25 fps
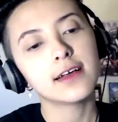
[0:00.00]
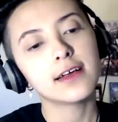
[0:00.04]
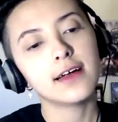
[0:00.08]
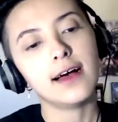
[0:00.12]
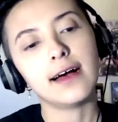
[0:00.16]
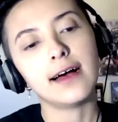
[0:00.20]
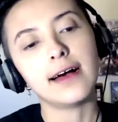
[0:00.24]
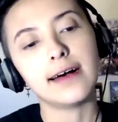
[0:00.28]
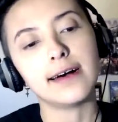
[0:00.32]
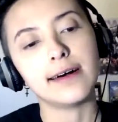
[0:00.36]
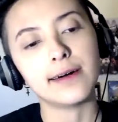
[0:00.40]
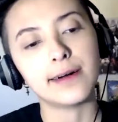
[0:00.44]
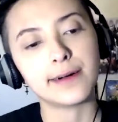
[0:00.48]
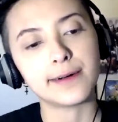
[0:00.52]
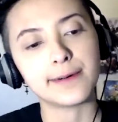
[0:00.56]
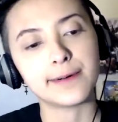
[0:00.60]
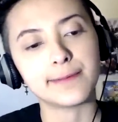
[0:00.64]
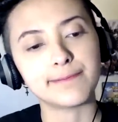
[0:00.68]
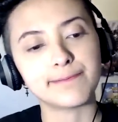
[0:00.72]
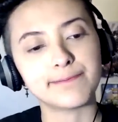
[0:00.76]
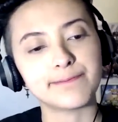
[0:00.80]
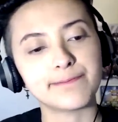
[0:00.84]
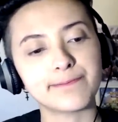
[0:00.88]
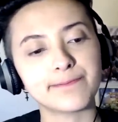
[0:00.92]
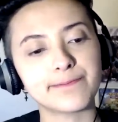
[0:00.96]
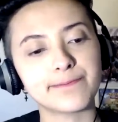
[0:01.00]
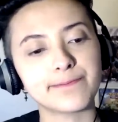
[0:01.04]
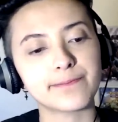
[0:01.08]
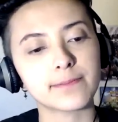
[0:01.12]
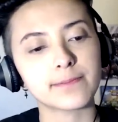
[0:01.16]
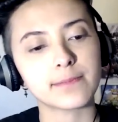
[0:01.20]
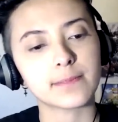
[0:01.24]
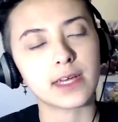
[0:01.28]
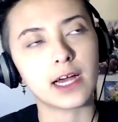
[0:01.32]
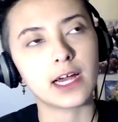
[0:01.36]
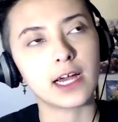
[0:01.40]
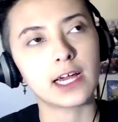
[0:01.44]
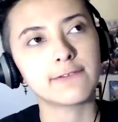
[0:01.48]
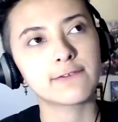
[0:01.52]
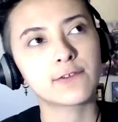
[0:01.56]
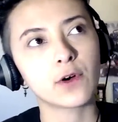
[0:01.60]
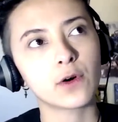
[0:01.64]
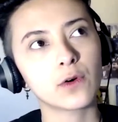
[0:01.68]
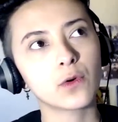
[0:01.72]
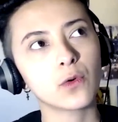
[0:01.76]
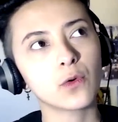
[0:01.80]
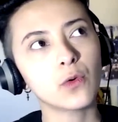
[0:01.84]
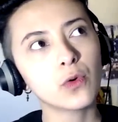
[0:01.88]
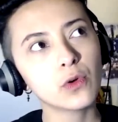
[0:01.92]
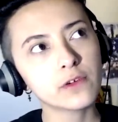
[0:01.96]
I've
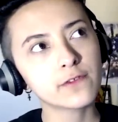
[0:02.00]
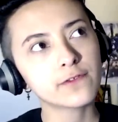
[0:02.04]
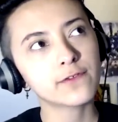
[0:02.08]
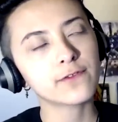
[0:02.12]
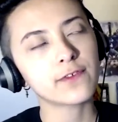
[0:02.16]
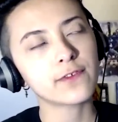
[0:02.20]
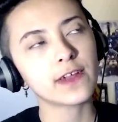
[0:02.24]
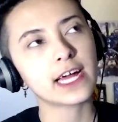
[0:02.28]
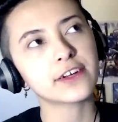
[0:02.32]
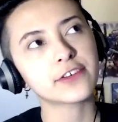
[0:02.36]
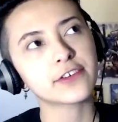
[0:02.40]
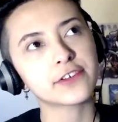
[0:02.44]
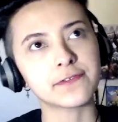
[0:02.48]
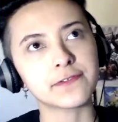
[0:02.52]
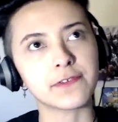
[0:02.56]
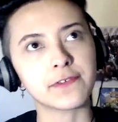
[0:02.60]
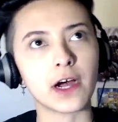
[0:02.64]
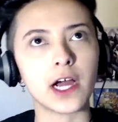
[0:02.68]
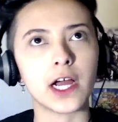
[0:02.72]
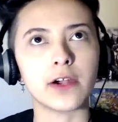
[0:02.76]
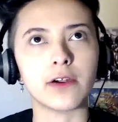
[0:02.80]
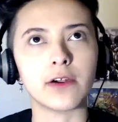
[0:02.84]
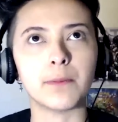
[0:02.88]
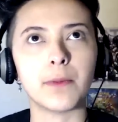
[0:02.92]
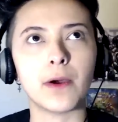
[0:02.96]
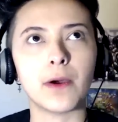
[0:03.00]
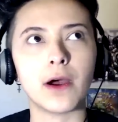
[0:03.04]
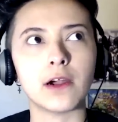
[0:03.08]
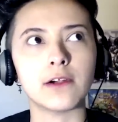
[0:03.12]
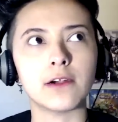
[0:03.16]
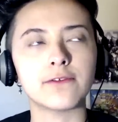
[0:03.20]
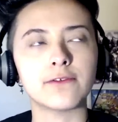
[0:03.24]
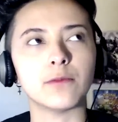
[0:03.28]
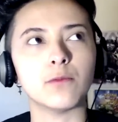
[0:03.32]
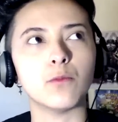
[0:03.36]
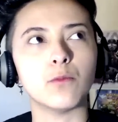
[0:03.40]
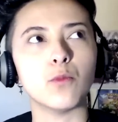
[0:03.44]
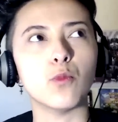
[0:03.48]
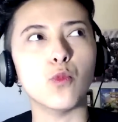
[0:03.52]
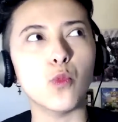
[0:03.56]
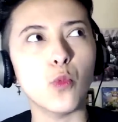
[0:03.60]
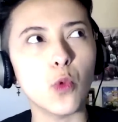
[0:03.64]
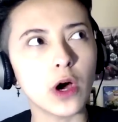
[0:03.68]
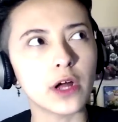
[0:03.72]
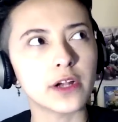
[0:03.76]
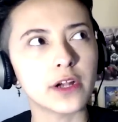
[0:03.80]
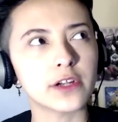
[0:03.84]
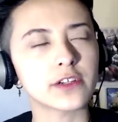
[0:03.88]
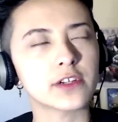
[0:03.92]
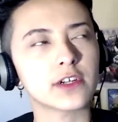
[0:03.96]
got all of Flashfire apart from
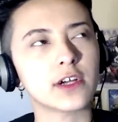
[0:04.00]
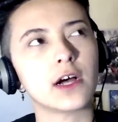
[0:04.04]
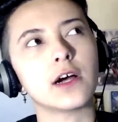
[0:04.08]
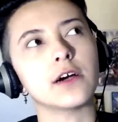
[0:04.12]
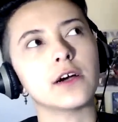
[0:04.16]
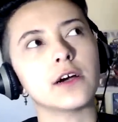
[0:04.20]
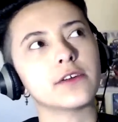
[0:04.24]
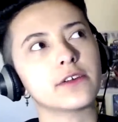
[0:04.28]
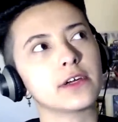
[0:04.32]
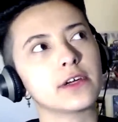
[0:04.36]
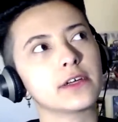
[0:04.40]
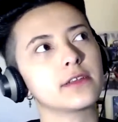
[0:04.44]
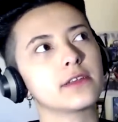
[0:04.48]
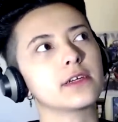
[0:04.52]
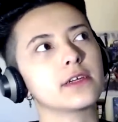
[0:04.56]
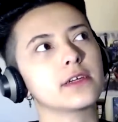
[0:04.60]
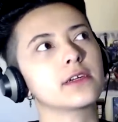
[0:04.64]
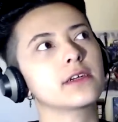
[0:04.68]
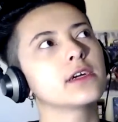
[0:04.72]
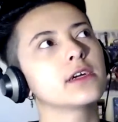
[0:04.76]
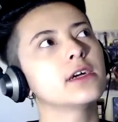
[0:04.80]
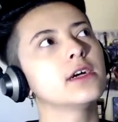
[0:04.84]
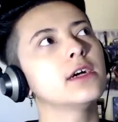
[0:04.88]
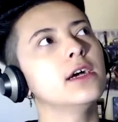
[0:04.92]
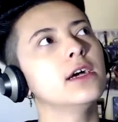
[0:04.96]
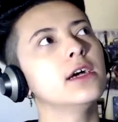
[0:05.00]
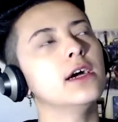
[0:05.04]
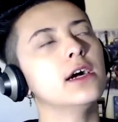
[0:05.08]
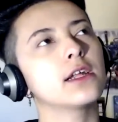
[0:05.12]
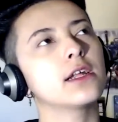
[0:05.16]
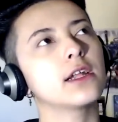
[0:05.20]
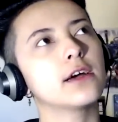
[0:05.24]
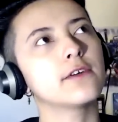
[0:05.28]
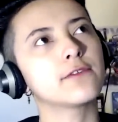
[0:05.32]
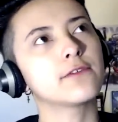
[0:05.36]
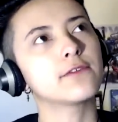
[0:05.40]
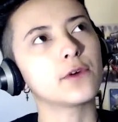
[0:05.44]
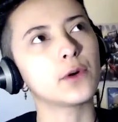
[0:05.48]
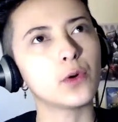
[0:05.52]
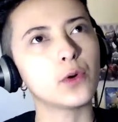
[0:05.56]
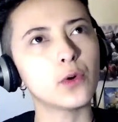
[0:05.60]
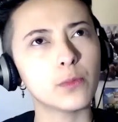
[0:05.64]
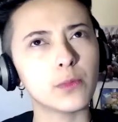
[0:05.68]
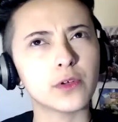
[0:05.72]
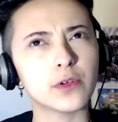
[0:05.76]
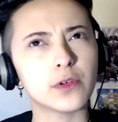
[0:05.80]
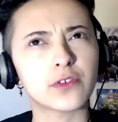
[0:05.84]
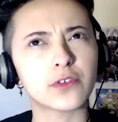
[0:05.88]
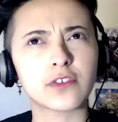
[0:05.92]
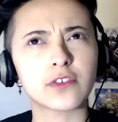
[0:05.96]
1 card, I think. And I've got
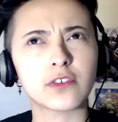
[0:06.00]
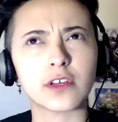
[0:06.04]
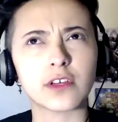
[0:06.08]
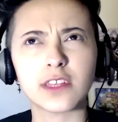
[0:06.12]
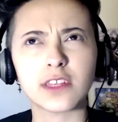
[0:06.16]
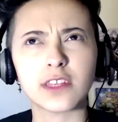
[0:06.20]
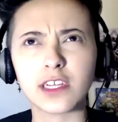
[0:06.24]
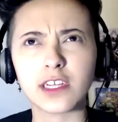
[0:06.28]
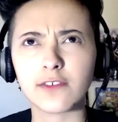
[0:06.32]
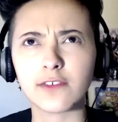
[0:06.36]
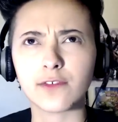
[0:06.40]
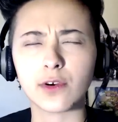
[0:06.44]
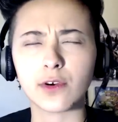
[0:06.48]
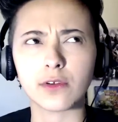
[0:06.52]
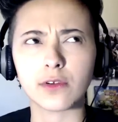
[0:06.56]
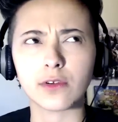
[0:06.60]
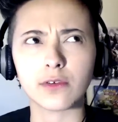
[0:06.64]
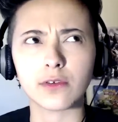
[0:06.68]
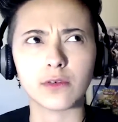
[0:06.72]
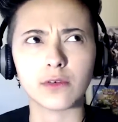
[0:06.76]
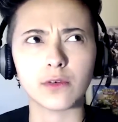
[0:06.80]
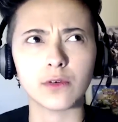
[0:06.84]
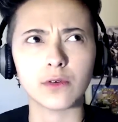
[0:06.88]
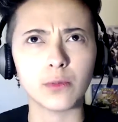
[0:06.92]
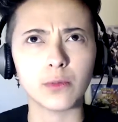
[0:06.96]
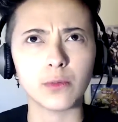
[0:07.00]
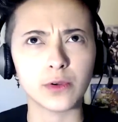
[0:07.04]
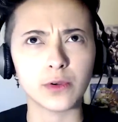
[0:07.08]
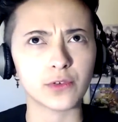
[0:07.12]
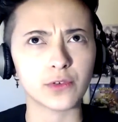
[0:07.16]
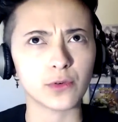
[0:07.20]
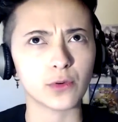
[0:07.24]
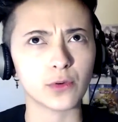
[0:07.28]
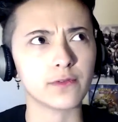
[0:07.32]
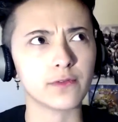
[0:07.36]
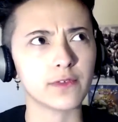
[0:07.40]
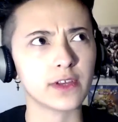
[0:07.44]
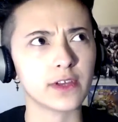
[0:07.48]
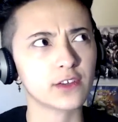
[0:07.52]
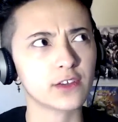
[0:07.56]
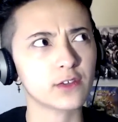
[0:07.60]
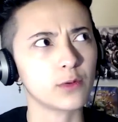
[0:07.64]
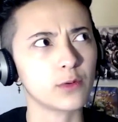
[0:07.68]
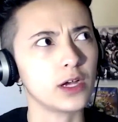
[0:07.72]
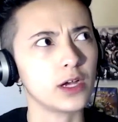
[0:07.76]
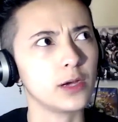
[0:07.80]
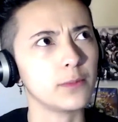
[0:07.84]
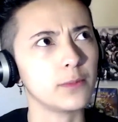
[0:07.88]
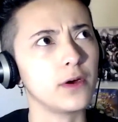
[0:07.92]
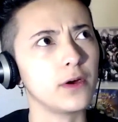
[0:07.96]
almost all of
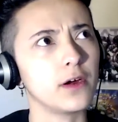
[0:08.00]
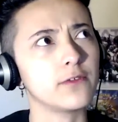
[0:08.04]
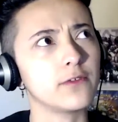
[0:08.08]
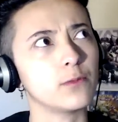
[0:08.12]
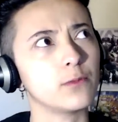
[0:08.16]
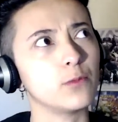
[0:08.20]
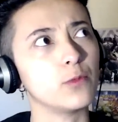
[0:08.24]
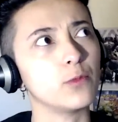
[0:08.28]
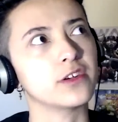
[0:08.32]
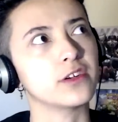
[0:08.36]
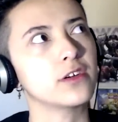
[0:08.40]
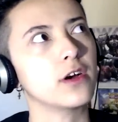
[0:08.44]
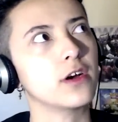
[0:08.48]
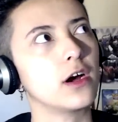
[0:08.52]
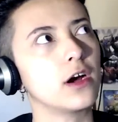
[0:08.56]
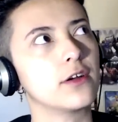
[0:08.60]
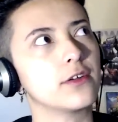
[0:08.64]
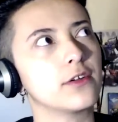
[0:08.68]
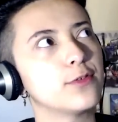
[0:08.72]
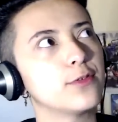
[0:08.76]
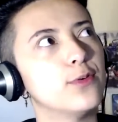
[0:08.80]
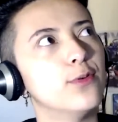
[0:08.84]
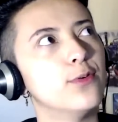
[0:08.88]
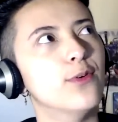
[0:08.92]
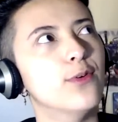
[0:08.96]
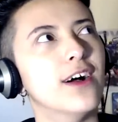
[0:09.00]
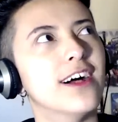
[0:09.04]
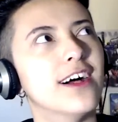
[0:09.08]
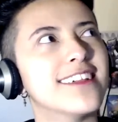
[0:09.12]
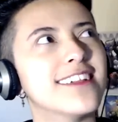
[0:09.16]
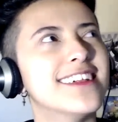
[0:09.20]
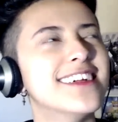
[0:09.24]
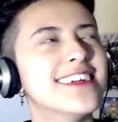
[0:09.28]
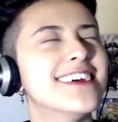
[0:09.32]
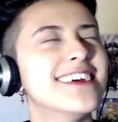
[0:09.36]
XY apart from 1 card as well.